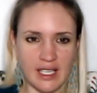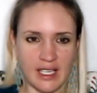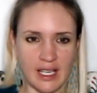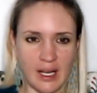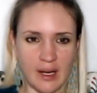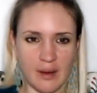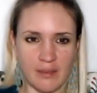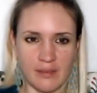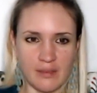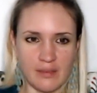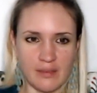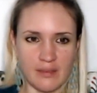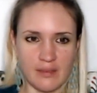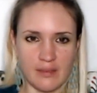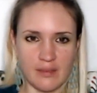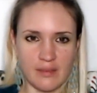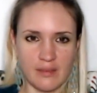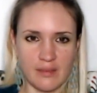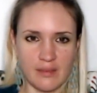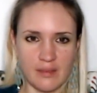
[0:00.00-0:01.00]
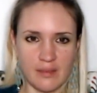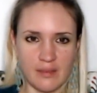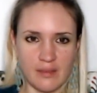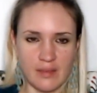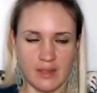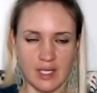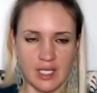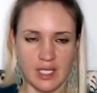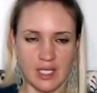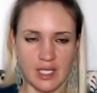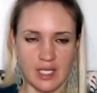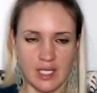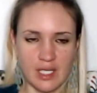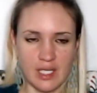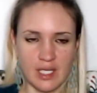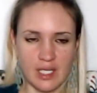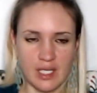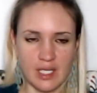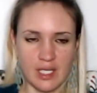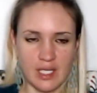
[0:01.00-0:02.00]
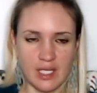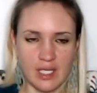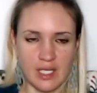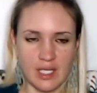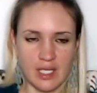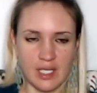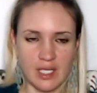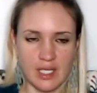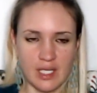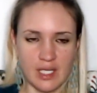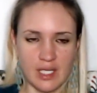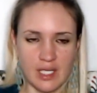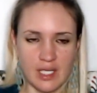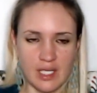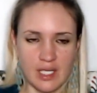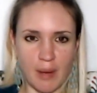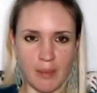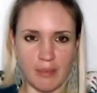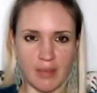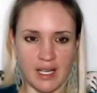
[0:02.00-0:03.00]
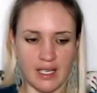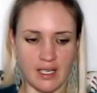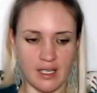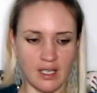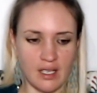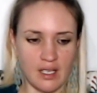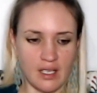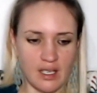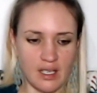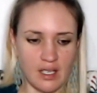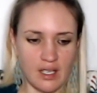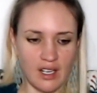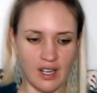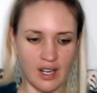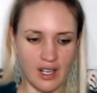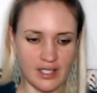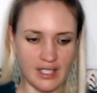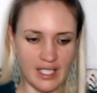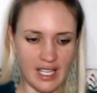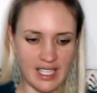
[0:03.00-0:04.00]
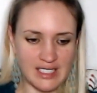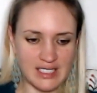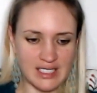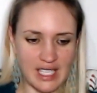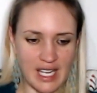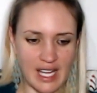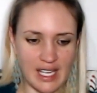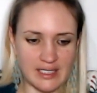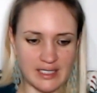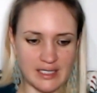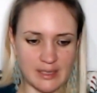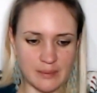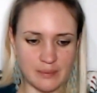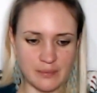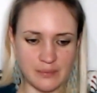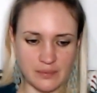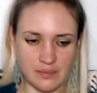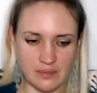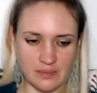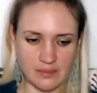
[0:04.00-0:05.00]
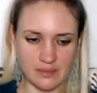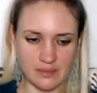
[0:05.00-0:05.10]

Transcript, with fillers: Like as soon as you put yourself public on the internet,